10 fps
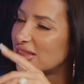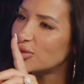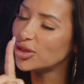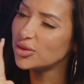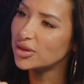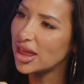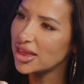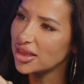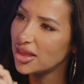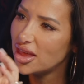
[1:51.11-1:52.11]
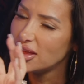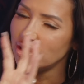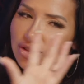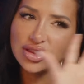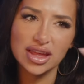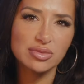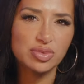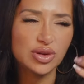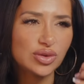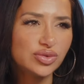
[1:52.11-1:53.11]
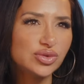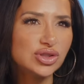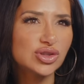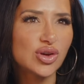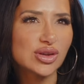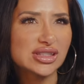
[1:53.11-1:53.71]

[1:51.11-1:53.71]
I thought you were like, you're like a beautiful soul.